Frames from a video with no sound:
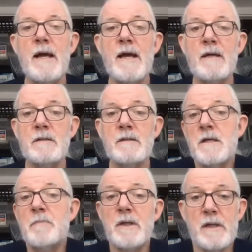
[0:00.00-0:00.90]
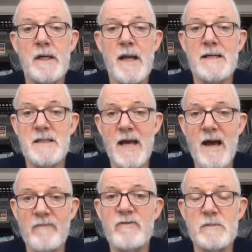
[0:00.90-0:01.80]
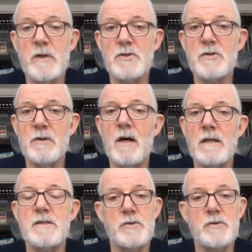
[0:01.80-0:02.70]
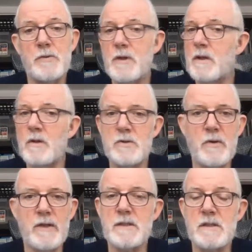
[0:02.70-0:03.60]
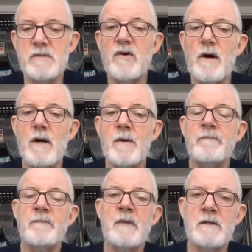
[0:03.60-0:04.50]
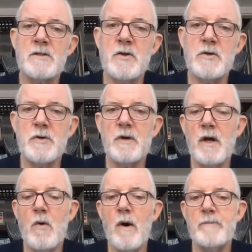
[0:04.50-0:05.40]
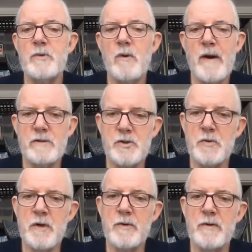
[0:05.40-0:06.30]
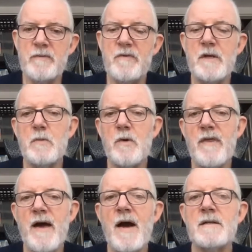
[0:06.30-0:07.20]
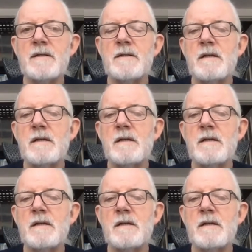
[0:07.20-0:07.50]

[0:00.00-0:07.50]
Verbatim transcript: And simply it has half as much loss, so you can go twice as far. So you can go up to about 200 feet with that.